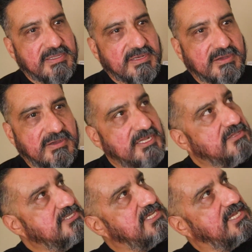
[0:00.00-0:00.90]
You know,
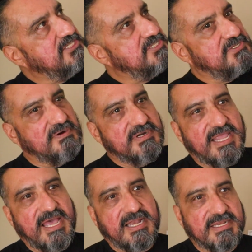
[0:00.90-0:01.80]
another second
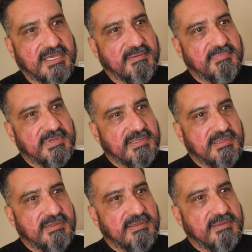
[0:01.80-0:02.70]
story added up.
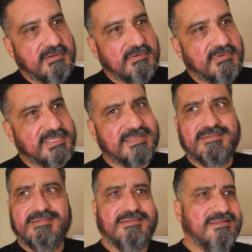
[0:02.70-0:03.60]
What,
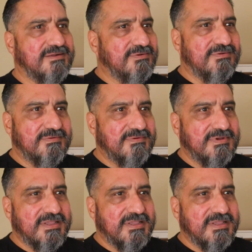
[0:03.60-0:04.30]
you know,